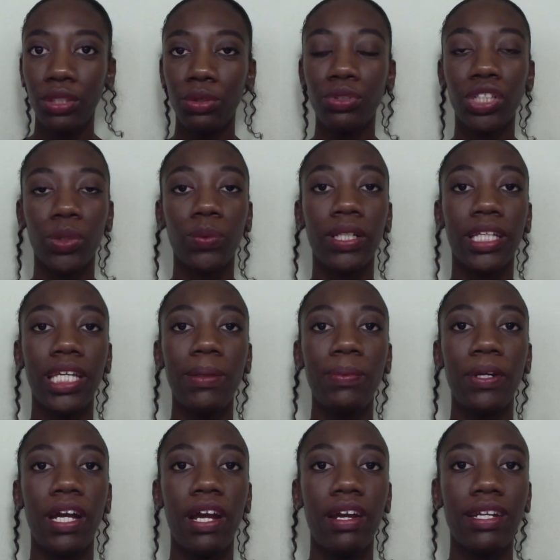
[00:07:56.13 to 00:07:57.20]
You just want to keep
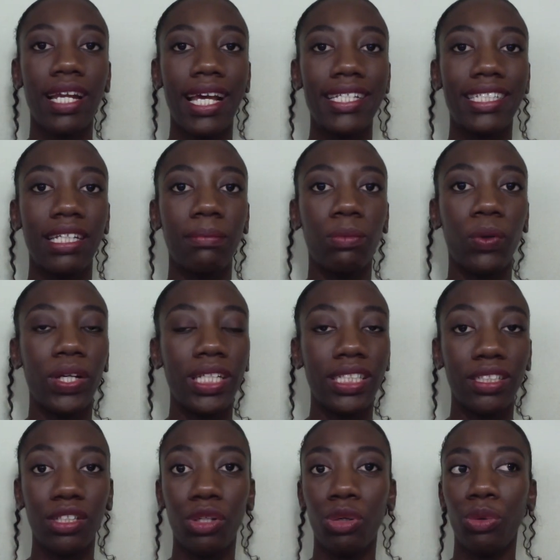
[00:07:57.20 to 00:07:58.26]
your hair nice and
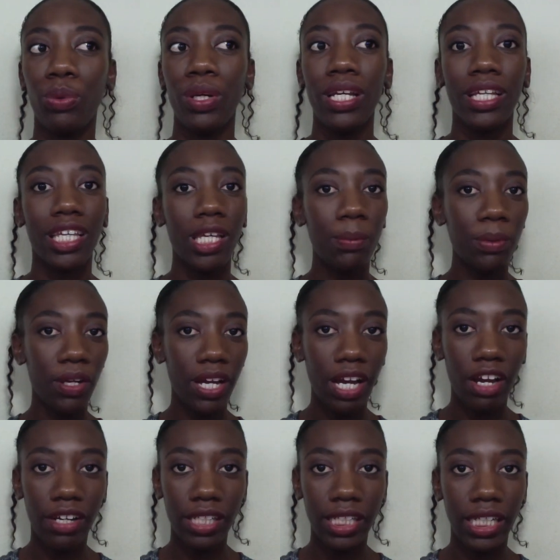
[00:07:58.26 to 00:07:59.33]
moist. So keep your
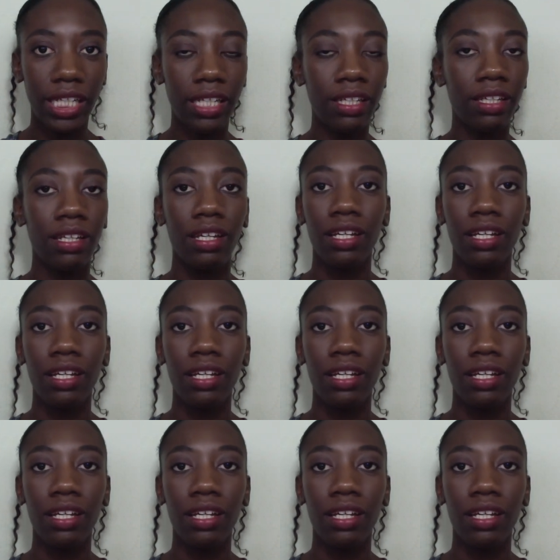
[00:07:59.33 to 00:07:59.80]
hair clean.